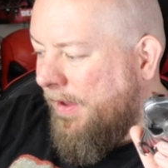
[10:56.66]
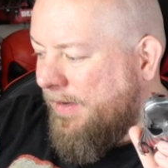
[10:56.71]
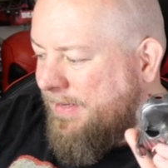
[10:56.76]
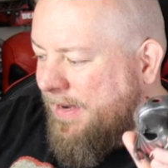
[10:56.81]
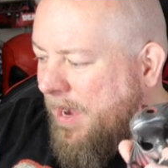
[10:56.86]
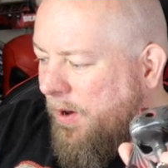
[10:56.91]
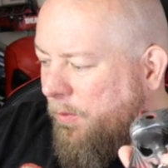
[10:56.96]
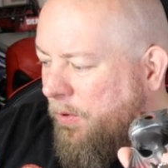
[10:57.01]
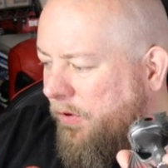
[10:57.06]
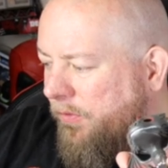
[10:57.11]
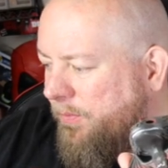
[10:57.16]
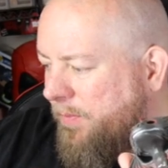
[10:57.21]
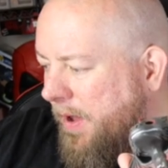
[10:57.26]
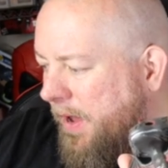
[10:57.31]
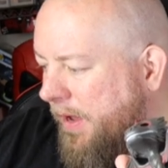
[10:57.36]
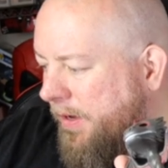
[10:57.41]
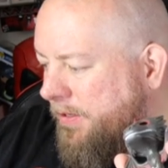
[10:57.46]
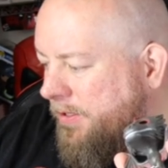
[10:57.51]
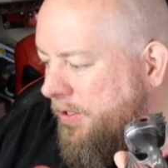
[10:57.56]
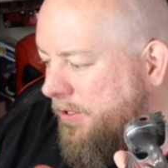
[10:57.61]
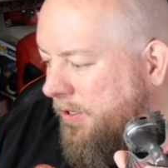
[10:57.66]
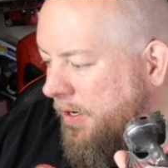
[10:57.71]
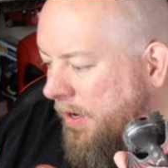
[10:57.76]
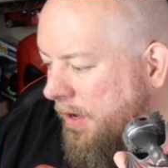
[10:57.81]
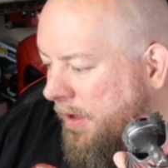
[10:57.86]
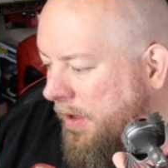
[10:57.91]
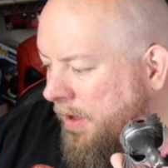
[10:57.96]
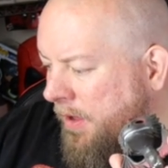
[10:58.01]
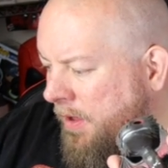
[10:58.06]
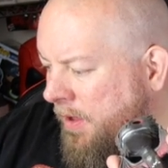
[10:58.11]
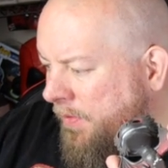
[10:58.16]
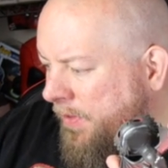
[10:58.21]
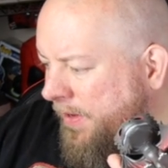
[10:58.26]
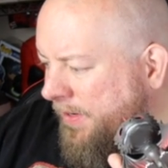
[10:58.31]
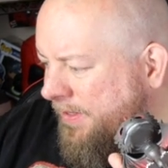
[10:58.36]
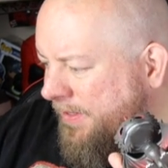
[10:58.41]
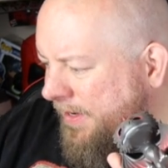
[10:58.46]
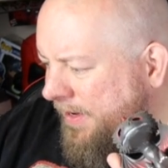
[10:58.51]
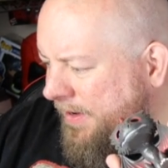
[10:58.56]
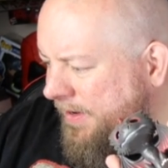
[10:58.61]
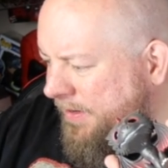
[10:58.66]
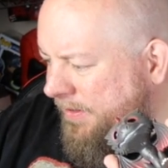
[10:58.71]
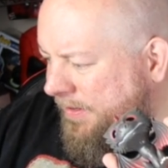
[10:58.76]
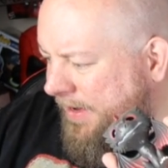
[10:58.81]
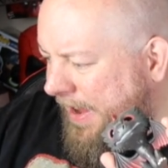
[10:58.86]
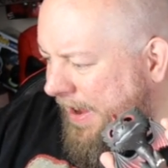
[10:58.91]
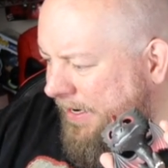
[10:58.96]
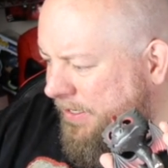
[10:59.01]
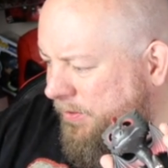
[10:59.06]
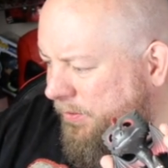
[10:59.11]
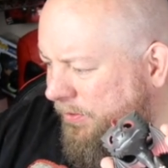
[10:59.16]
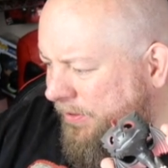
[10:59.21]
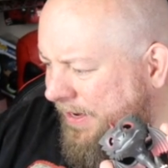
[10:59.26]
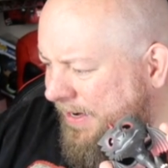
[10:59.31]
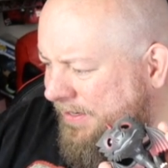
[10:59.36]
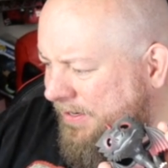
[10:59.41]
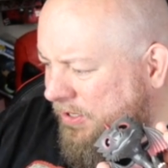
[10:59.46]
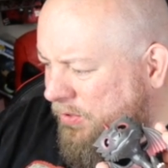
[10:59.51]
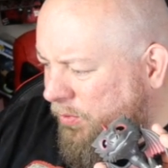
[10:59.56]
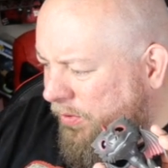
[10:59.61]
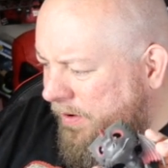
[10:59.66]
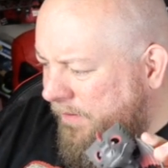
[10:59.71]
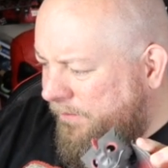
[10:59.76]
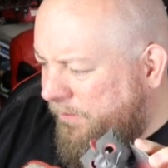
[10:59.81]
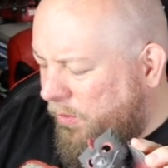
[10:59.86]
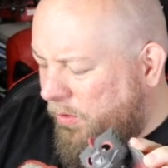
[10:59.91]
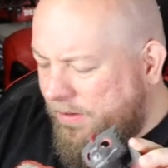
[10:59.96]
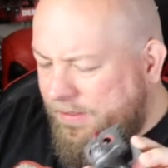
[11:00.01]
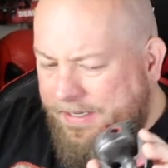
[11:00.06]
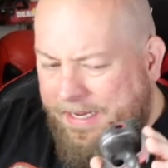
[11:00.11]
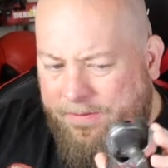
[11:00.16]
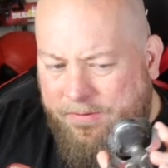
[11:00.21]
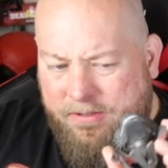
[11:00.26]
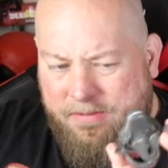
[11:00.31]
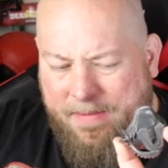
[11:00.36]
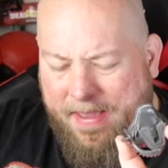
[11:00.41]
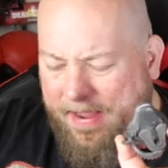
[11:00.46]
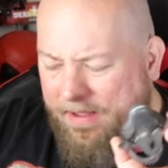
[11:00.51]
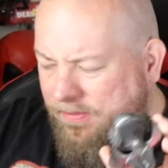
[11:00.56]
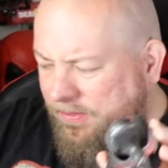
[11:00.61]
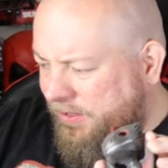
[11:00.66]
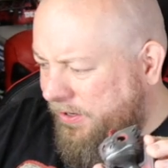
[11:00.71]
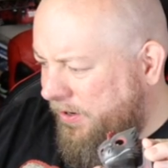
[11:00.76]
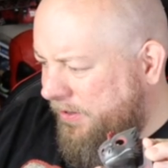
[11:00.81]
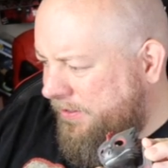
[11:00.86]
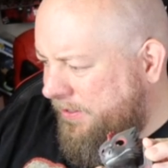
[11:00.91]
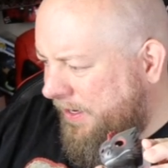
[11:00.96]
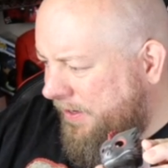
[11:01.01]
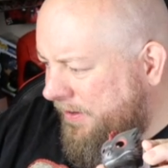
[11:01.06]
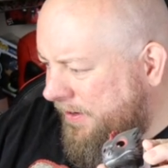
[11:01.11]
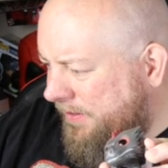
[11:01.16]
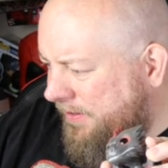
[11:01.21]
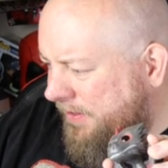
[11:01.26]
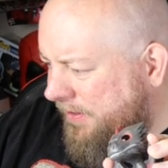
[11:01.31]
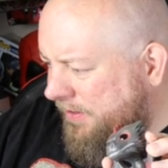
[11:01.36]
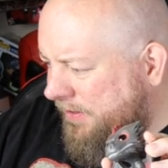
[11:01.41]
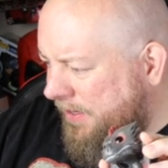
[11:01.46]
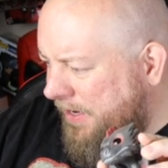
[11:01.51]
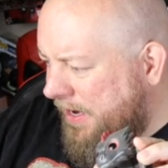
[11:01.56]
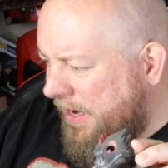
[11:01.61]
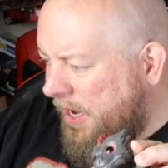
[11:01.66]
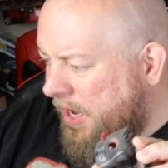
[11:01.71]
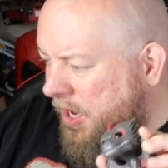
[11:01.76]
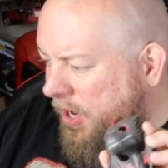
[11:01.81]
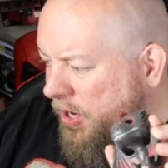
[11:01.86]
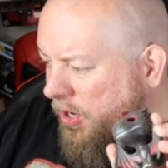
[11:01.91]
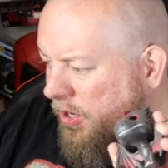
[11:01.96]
is not worth much. This is actually released in 2014. It was May and 13. This is the